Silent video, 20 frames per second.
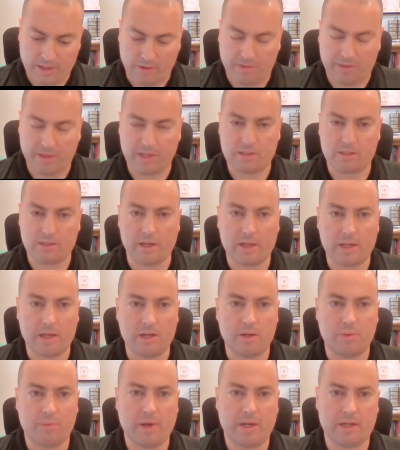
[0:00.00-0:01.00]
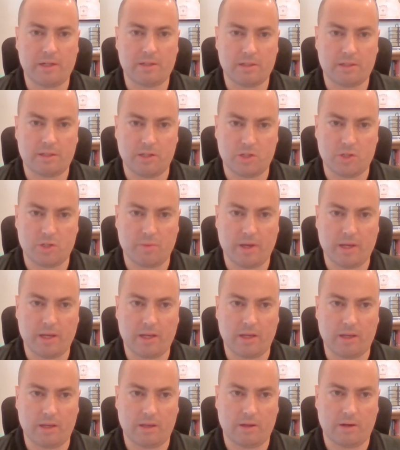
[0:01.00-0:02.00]
things like independent decision
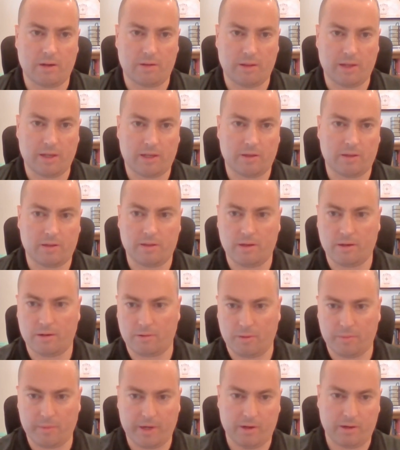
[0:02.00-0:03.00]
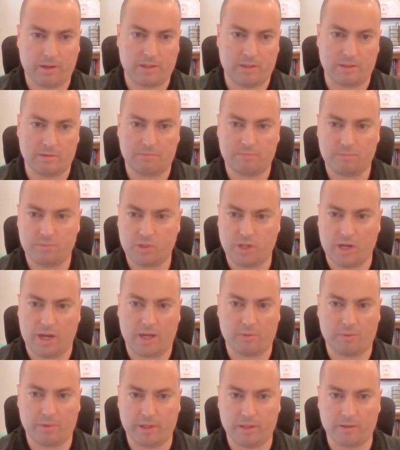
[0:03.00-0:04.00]
making? American
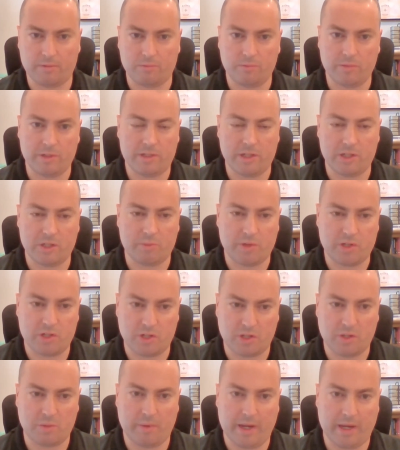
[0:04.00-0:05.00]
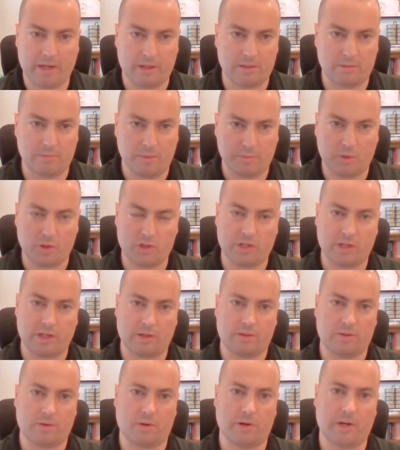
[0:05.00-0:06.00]
side, we teach mission command and
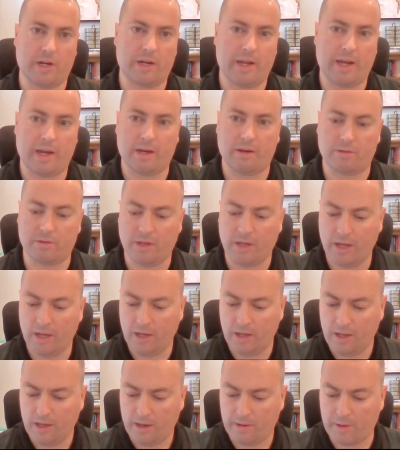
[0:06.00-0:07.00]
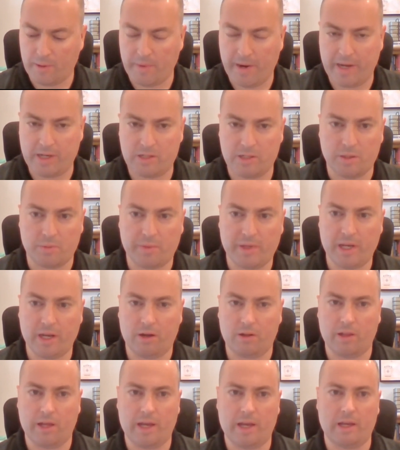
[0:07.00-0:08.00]
pushing authority down. I would imagine the
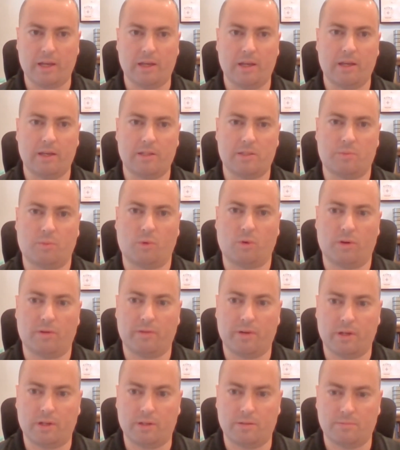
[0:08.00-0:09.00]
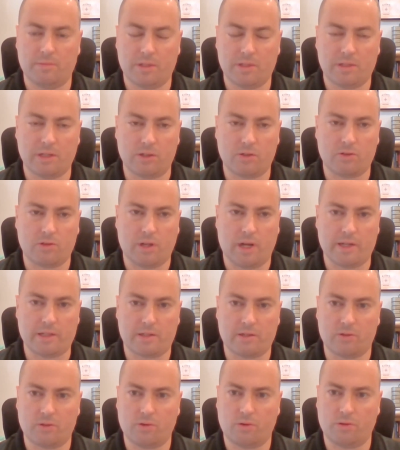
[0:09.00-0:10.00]
PLA is more of a
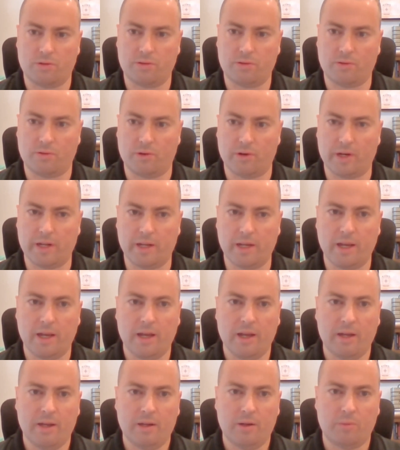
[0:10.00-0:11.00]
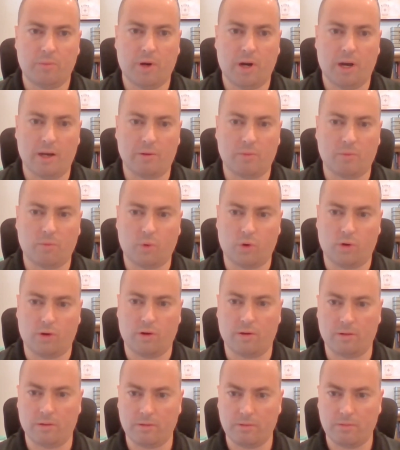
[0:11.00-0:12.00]
centralized control authority. but
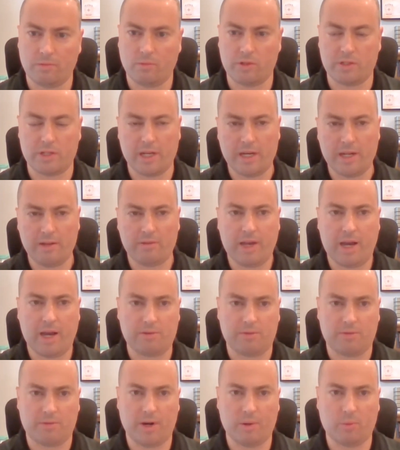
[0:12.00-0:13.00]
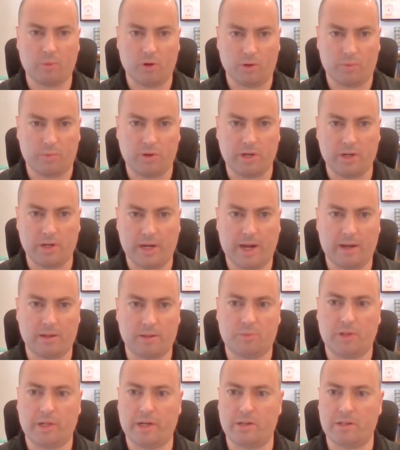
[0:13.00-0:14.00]
was any of that framework put into how
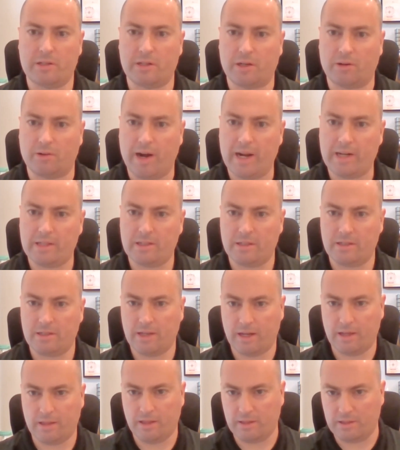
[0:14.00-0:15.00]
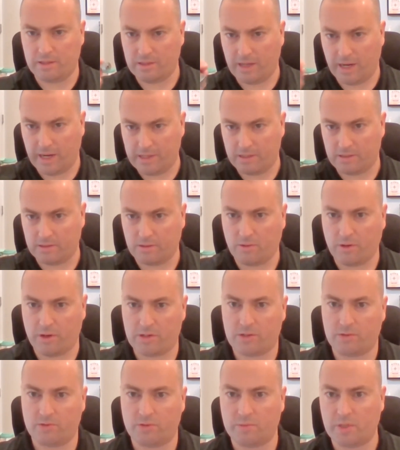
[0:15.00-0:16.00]
the players interacted? And then this ties in the
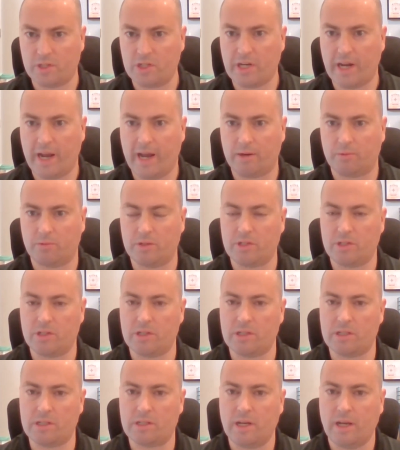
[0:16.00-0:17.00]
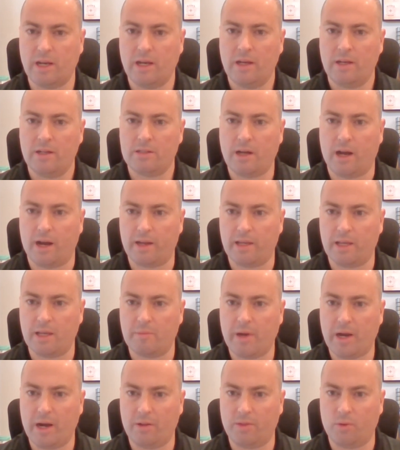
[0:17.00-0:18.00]
question from the chat, which is talking
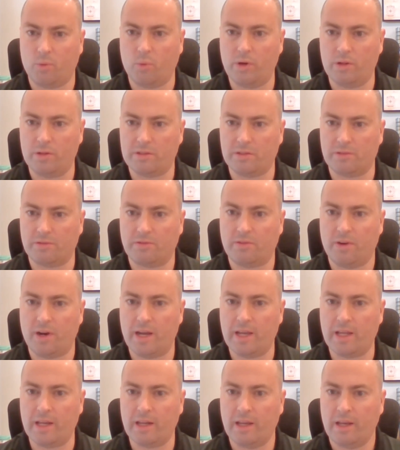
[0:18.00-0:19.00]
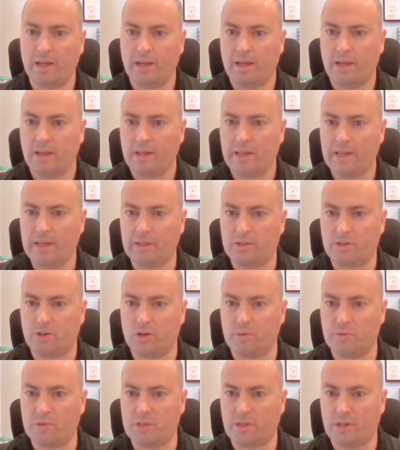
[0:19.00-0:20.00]
about the will to fight in
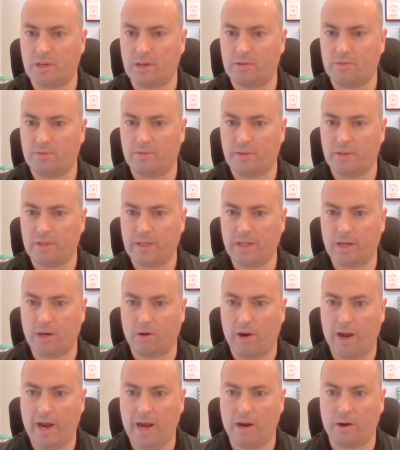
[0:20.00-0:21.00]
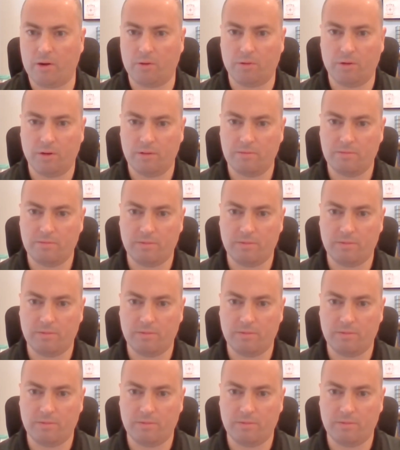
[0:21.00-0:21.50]
terms of, how